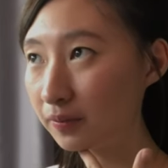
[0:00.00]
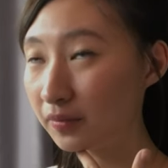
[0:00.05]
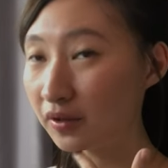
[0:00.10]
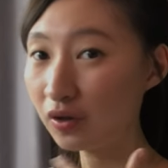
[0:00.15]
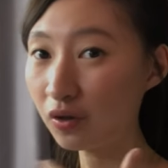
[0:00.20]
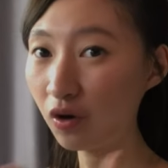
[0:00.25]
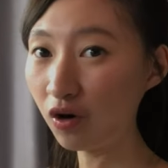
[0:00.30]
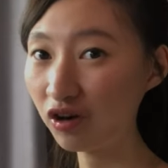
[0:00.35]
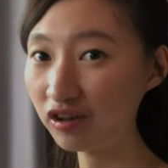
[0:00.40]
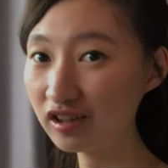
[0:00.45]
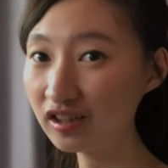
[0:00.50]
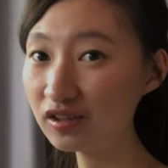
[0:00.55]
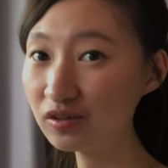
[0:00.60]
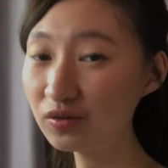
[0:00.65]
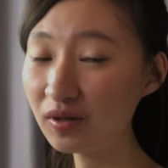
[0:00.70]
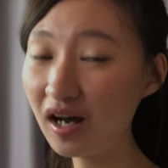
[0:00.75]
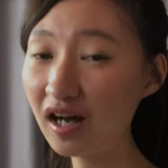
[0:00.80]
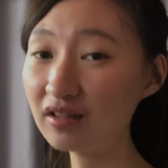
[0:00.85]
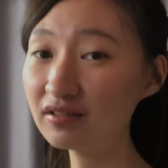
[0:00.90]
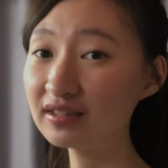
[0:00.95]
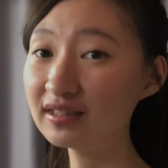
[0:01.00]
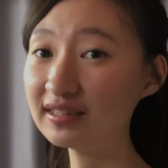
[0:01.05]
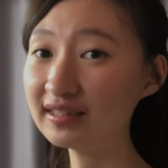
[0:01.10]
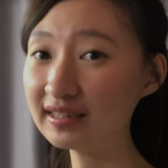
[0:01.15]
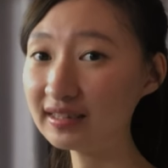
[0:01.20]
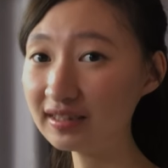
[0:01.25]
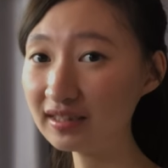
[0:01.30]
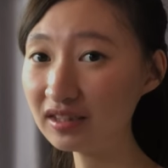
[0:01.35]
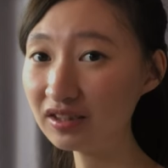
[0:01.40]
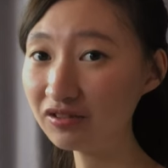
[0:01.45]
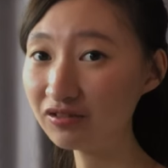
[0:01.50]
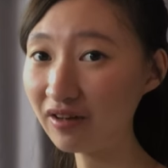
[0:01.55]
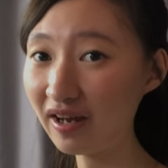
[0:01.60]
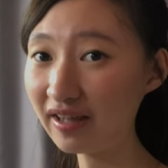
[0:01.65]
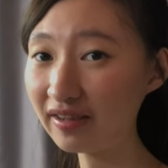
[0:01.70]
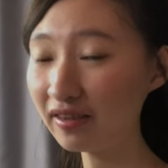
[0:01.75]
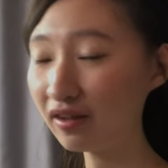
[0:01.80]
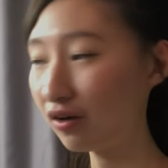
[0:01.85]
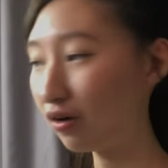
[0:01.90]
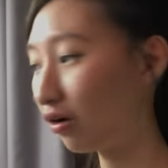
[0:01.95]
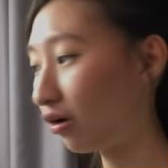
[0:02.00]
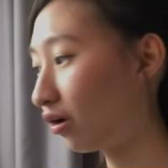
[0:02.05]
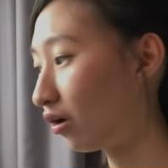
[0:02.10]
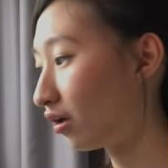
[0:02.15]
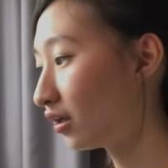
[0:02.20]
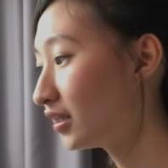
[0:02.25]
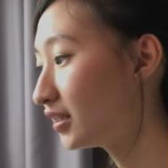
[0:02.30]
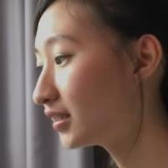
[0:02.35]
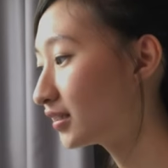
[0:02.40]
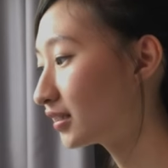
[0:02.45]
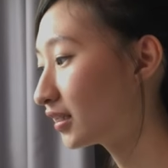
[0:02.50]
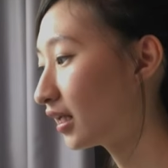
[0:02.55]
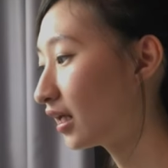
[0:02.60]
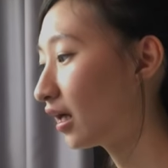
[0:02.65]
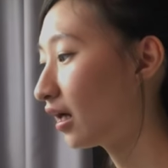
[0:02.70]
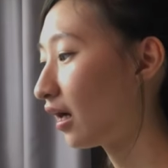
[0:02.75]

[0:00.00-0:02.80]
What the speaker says: according to how City ran the course.